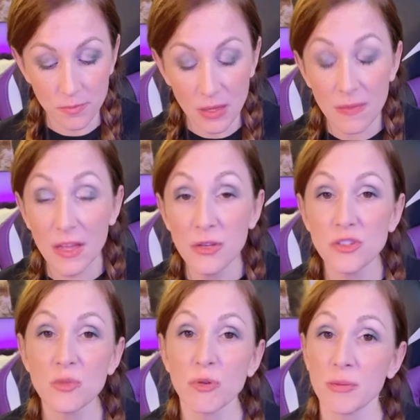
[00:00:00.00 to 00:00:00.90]
They used to
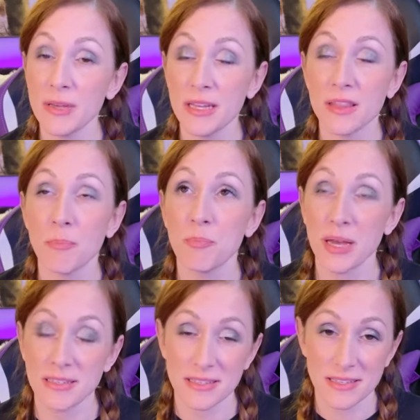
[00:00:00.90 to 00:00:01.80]
bring me the
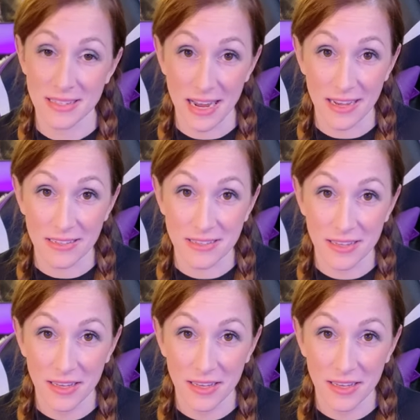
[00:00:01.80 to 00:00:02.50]
best snacks